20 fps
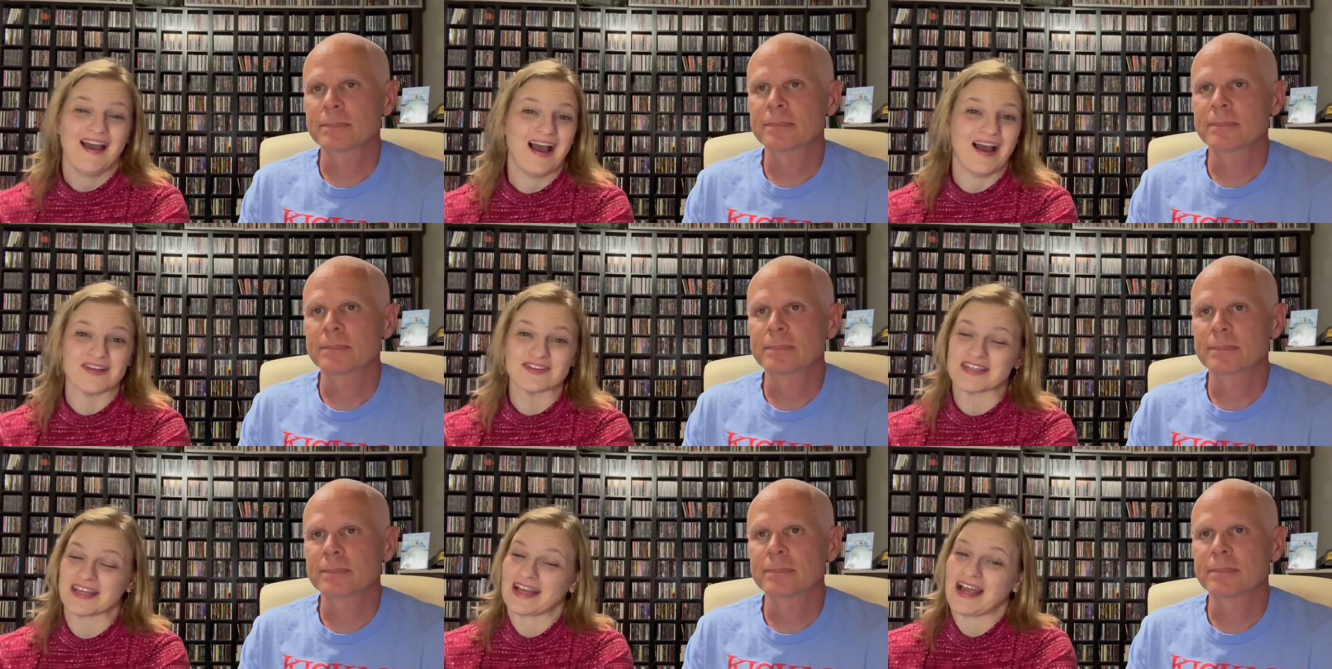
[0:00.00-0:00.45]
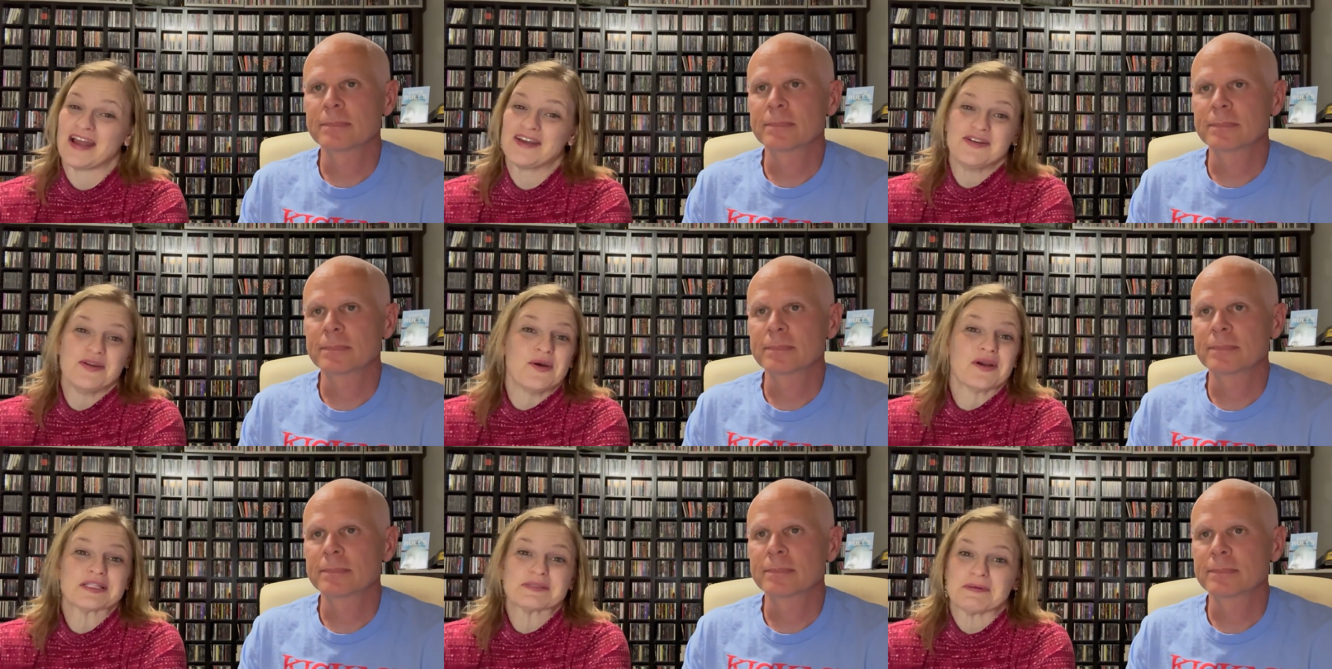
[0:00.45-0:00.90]
Speaker 1: I, was like i had no
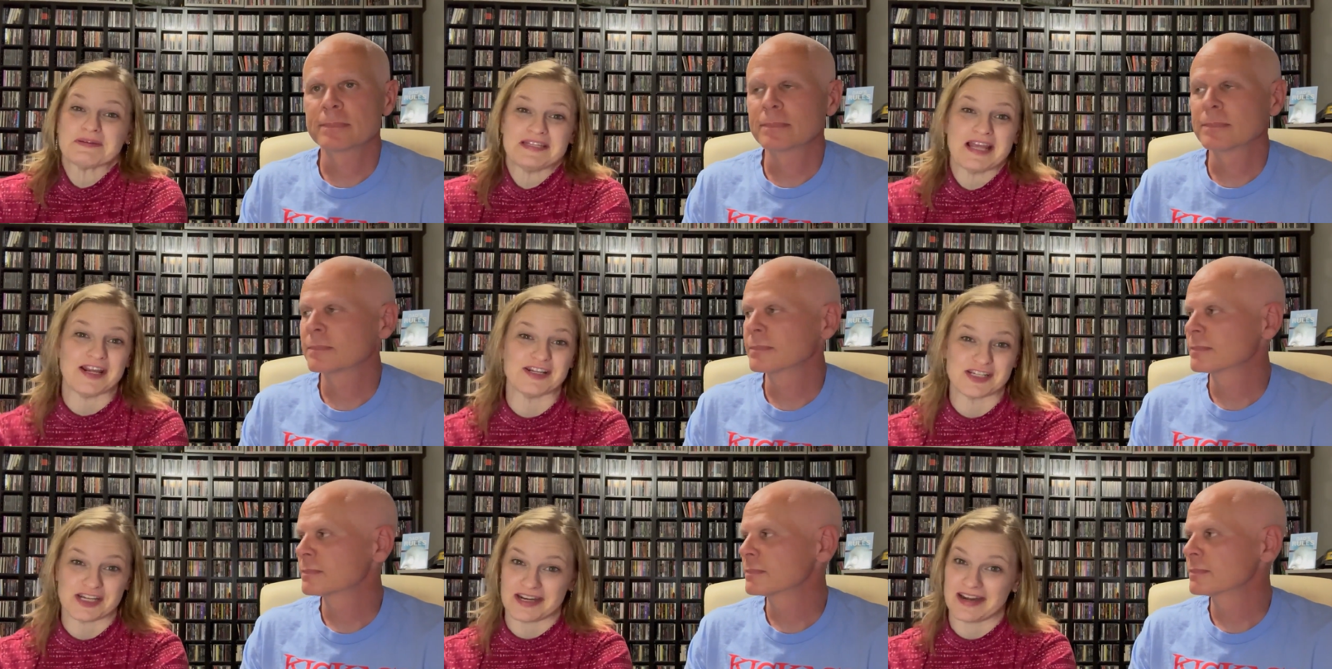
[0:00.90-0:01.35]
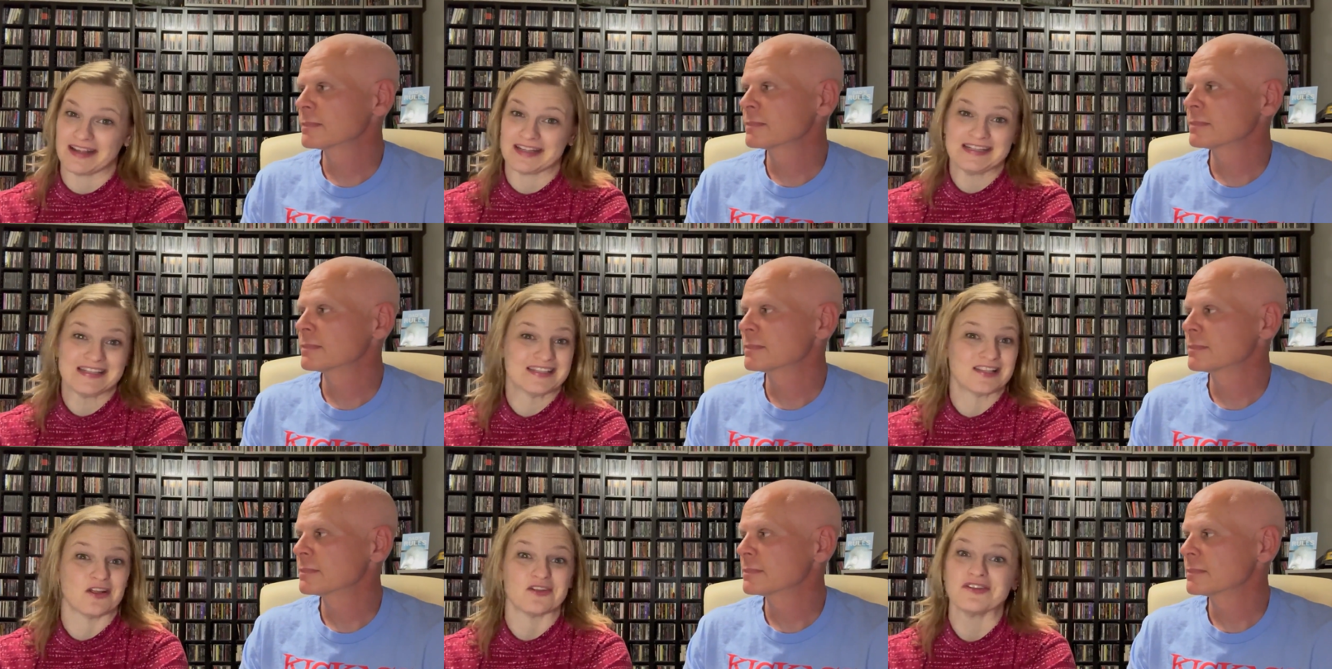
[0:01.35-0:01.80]
expectation i could
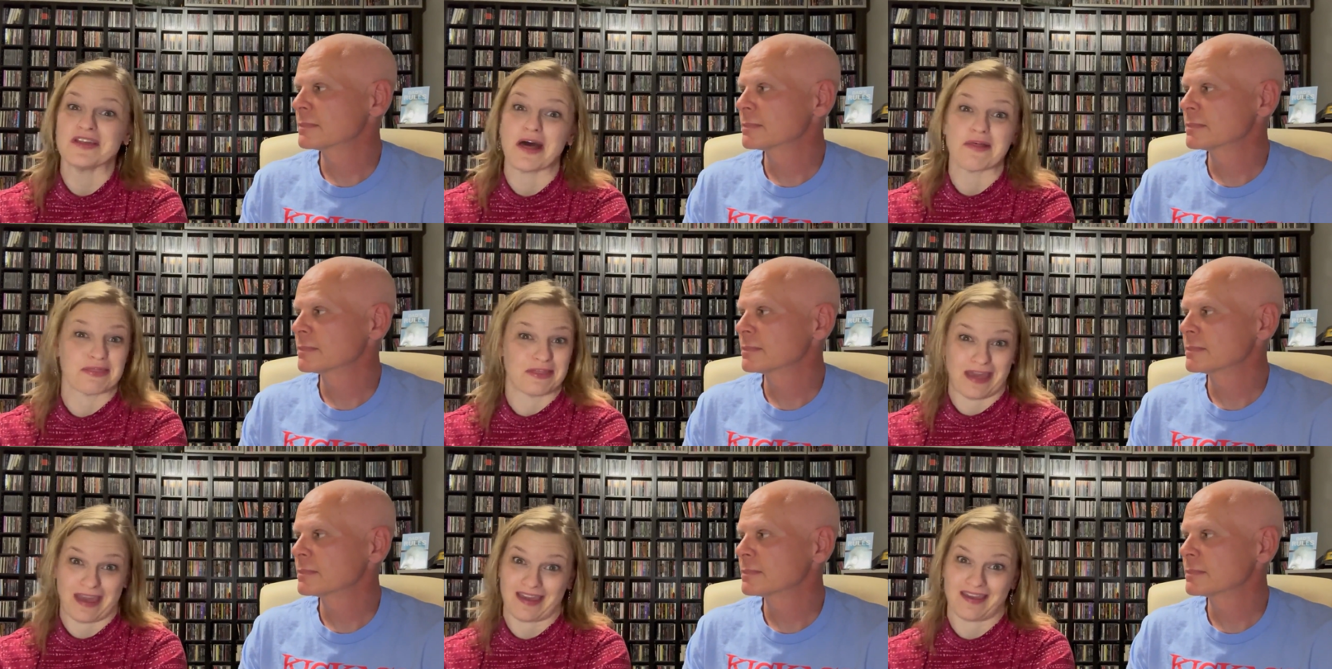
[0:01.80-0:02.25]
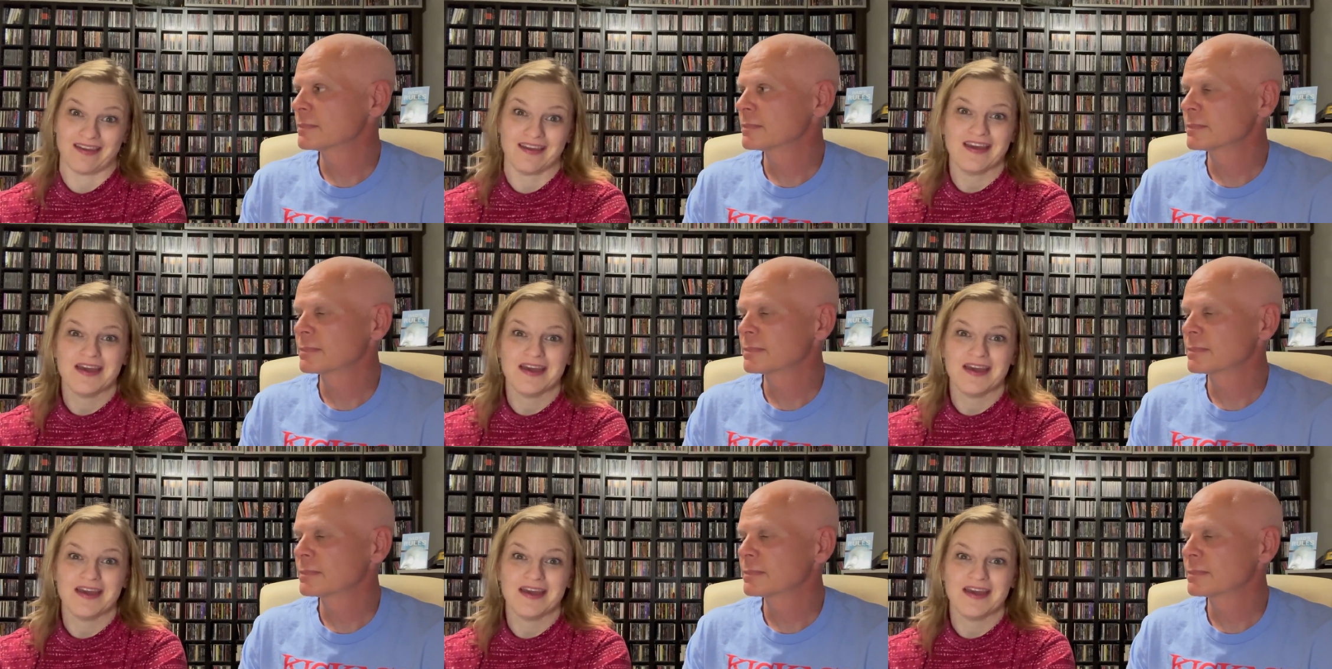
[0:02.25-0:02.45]
sell nothing